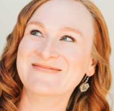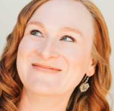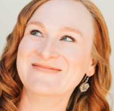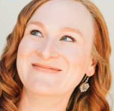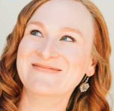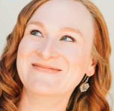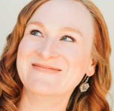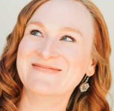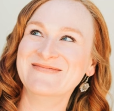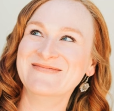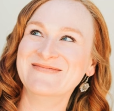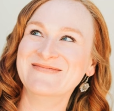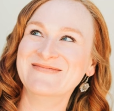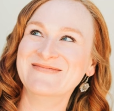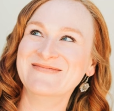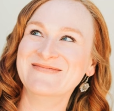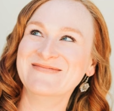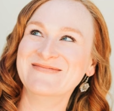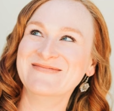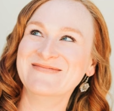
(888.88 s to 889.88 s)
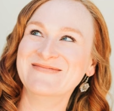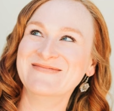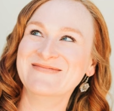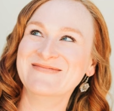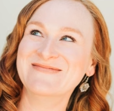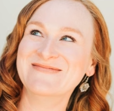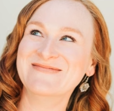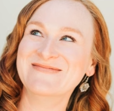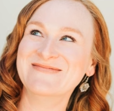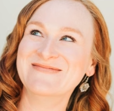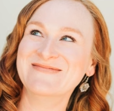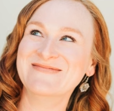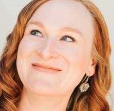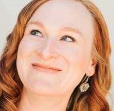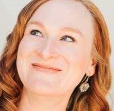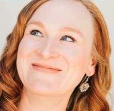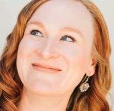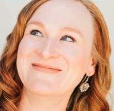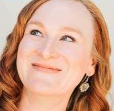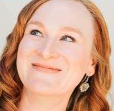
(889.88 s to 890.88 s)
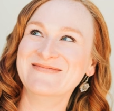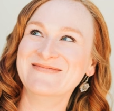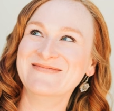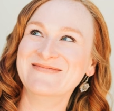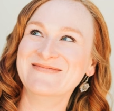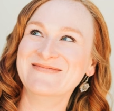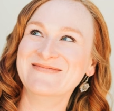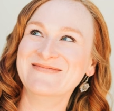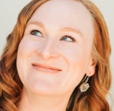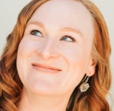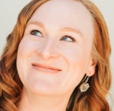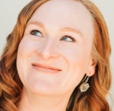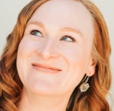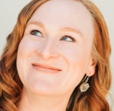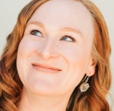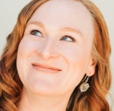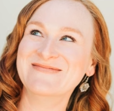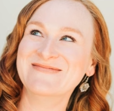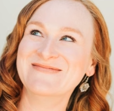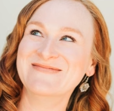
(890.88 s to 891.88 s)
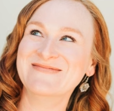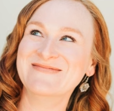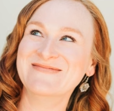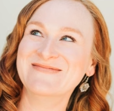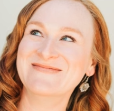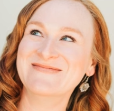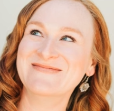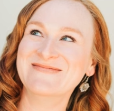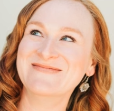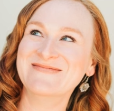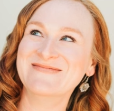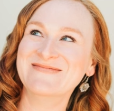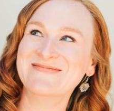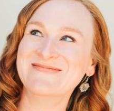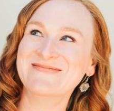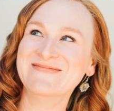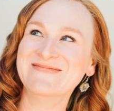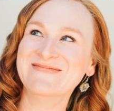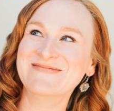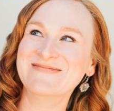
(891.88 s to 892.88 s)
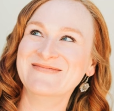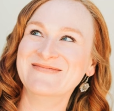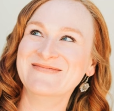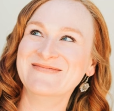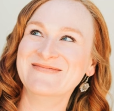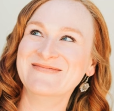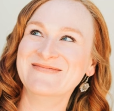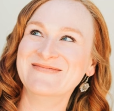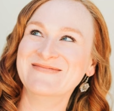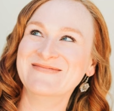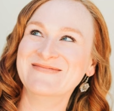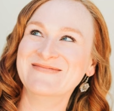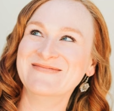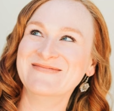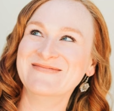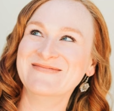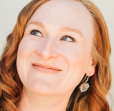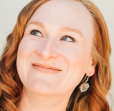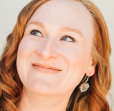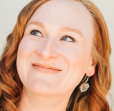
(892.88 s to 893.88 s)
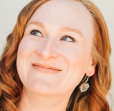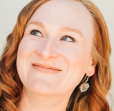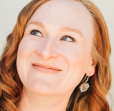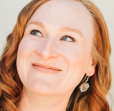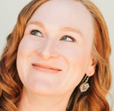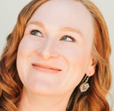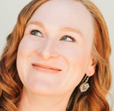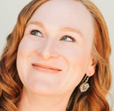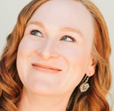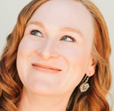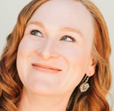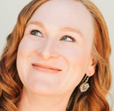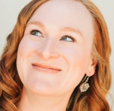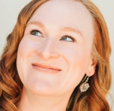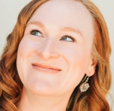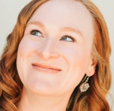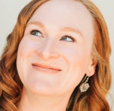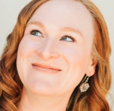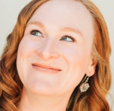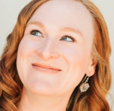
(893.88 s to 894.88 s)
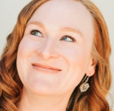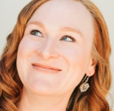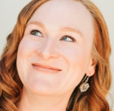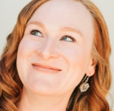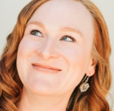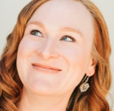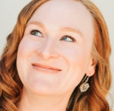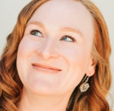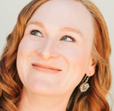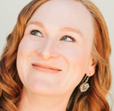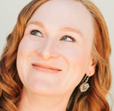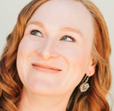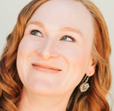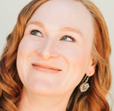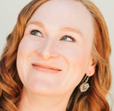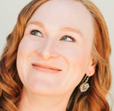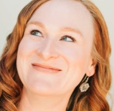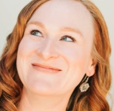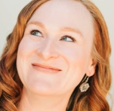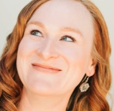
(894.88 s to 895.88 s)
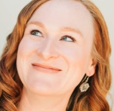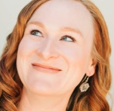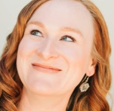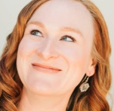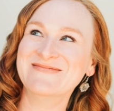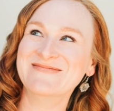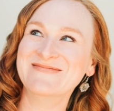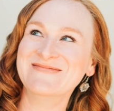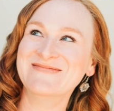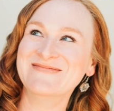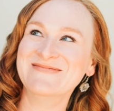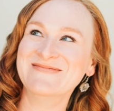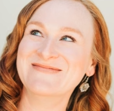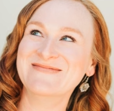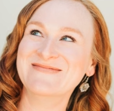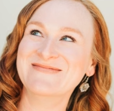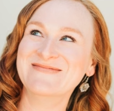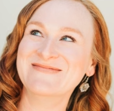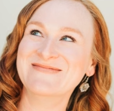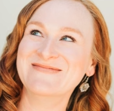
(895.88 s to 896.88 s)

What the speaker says: The face doesn't move, so there is nothing to read.